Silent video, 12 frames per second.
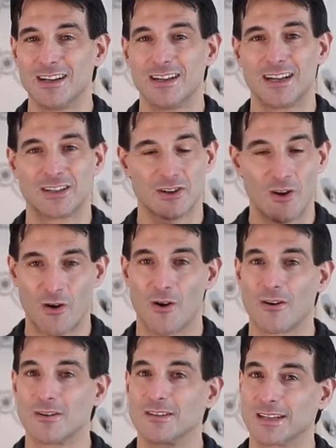it's
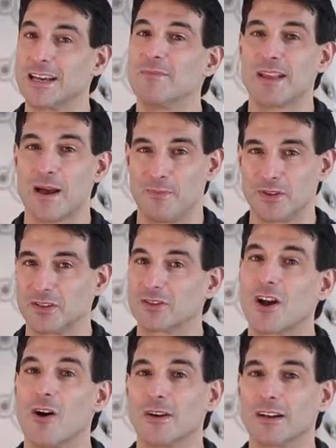hard to keep that business
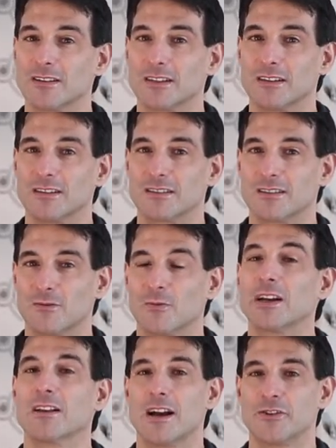going and to
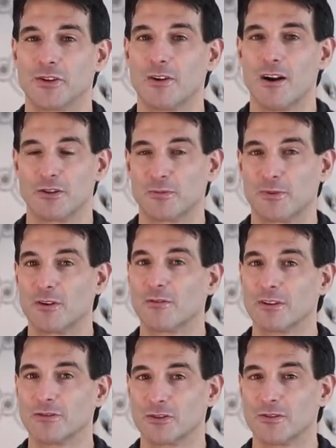realize your
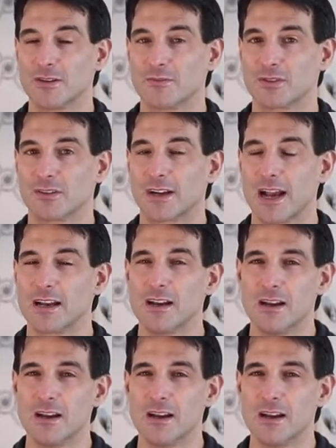entrepreneurial dreams, okay?